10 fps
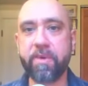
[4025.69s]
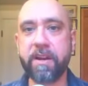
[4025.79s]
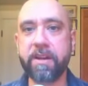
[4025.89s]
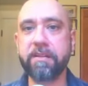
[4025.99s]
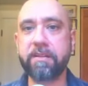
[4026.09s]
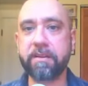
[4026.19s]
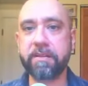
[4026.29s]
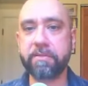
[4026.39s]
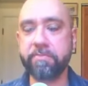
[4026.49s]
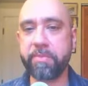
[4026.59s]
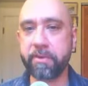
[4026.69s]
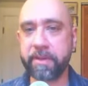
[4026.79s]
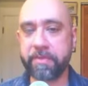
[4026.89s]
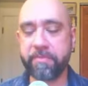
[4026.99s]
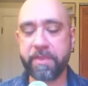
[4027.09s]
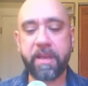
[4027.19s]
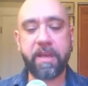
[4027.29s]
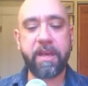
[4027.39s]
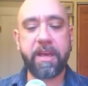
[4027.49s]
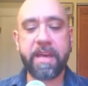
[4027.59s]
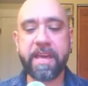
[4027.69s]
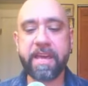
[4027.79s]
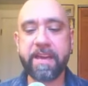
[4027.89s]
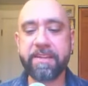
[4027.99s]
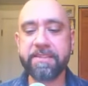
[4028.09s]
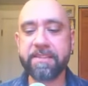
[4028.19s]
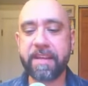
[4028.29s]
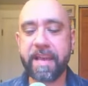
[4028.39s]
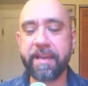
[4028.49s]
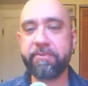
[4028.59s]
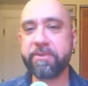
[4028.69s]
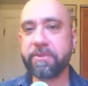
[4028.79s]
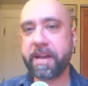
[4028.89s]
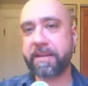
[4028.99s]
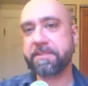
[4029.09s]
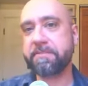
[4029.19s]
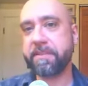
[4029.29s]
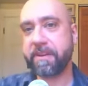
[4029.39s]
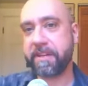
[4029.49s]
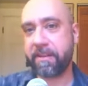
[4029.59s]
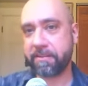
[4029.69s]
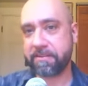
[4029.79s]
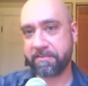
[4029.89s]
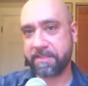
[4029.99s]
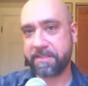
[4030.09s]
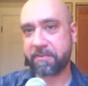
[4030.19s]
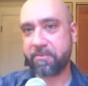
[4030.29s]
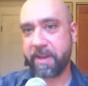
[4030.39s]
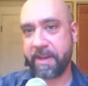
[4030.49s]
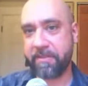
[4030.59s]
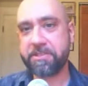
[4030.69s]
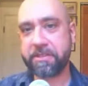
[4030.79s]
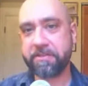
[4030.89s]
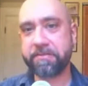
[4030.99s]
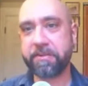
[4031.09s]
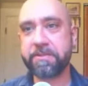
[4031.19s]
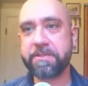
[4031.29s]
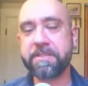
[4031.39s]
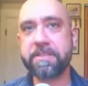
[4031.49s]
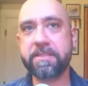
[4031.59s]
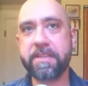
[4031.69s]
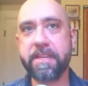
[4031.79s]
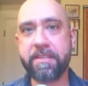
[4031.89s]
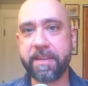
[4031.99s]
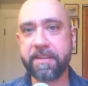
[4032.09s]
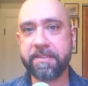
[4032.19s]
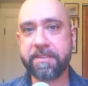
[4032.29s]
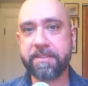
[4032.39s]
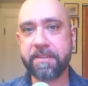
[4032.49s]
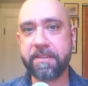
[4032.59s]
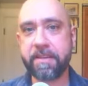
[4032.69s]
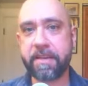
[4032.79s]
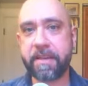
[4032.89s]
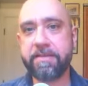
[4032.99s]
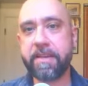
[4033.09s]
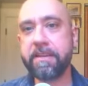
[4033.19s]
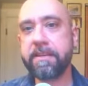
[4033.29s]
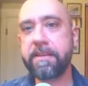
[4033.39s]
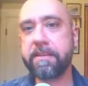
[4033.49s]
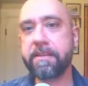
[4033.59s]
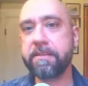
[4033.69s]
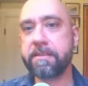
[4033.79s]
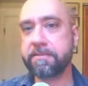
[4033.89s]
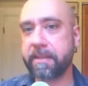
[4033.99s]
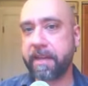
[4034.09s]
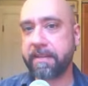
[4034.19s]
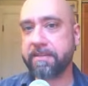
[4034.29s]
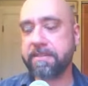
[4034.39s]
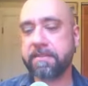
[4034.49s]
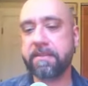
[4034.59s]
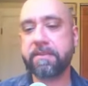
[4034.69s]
Why not call him Bowie? And Henry reacts in a very characteristic way. And at first, he thinks, and then he deflects.